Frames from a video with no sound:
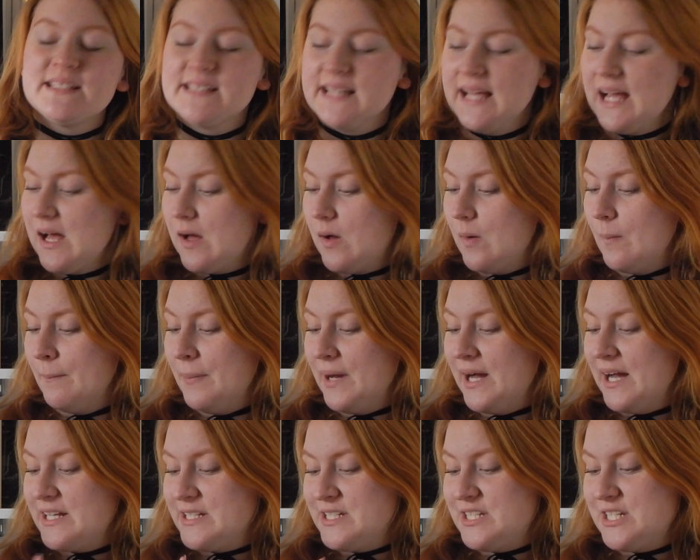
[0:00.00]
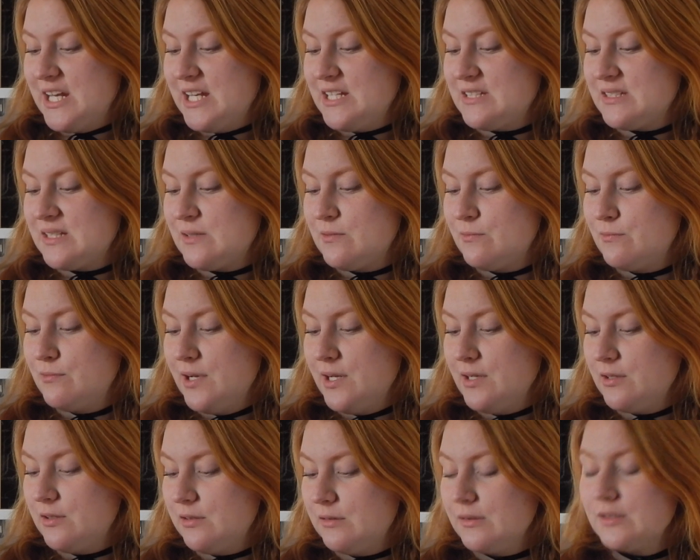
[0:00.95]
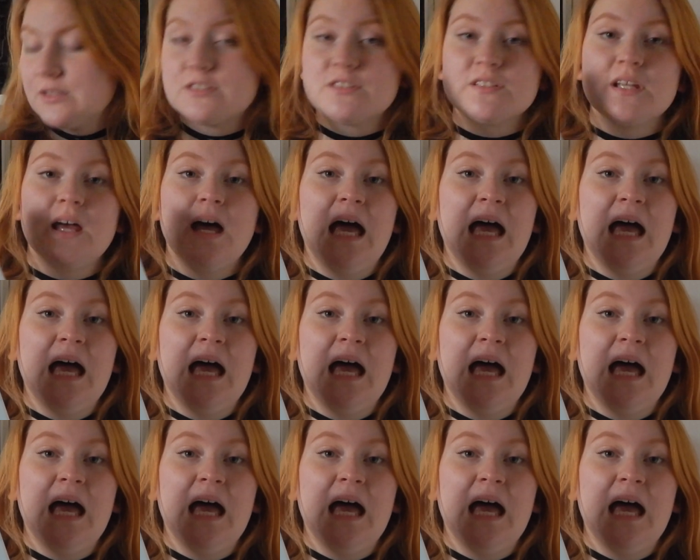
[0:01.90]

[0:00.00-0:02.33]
Down by Jason Reynolds,